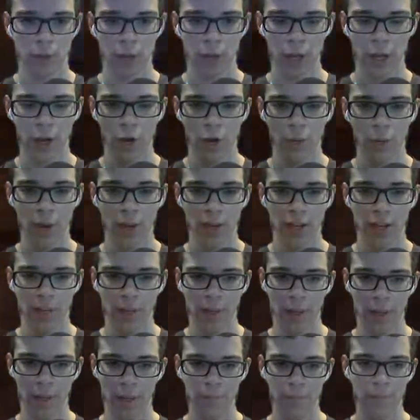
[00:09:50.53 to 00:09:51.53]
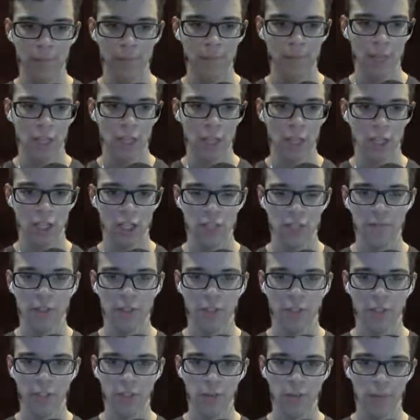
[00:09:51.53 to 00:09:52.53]
I don't know why I did that. I just felt
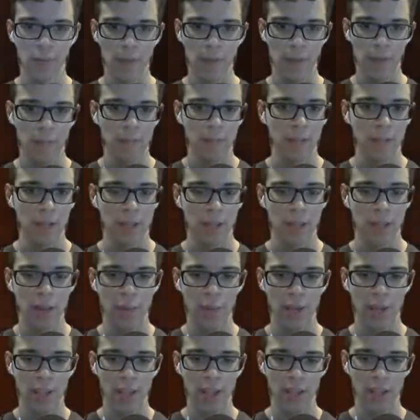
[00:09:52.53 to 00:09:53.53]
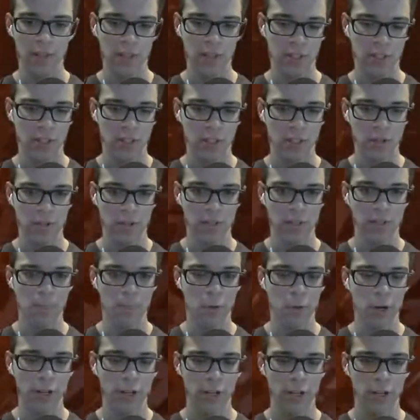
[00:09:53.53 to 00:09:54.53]
like doing that. Anyway, yeah, this suit is
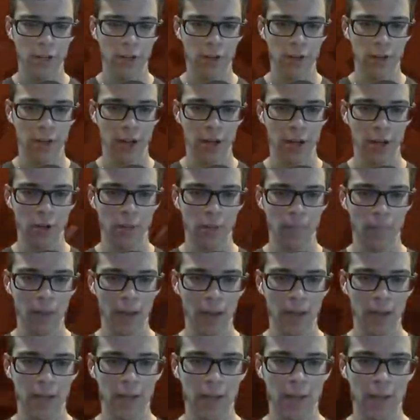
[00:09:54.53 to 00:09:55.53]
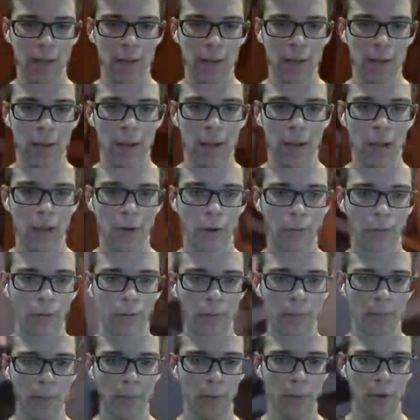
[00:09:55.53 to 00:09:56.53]
pretty good. I don't mind it. I don't
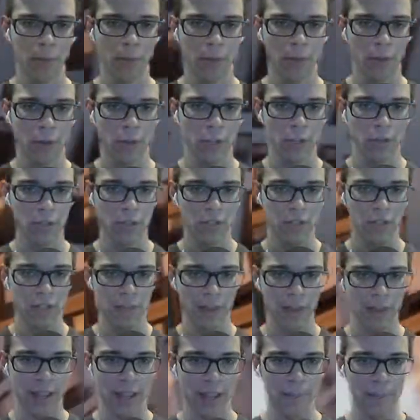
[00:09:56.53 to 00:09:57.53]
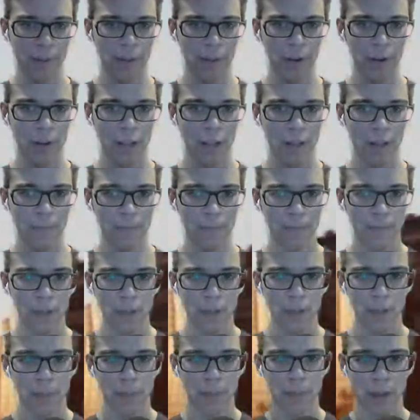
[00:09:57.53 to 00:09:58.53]
remember whether I used it in my gameplay or not,
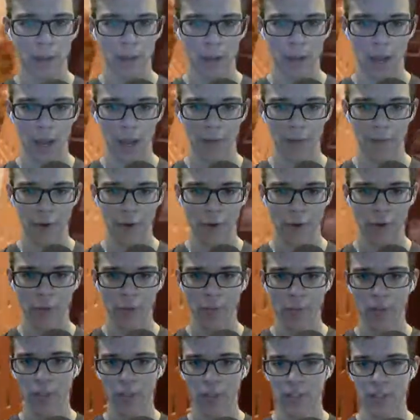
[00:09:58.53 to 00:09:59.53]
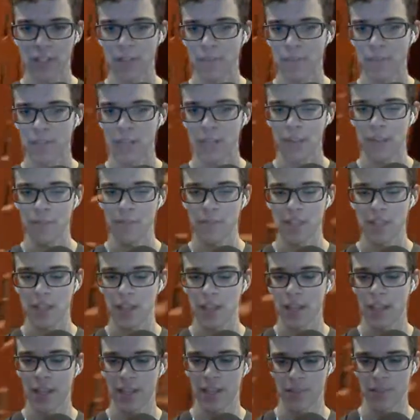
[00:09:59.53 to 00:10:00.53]
but I free roam with it sometimes, and
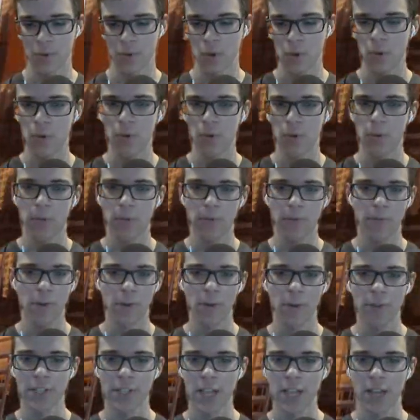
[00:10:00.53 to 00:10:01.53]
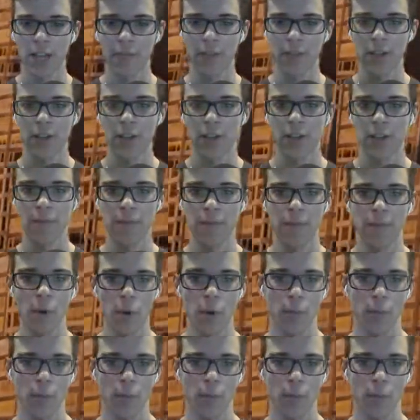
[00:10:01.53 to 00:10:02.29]
I get some cool photos out of it in photo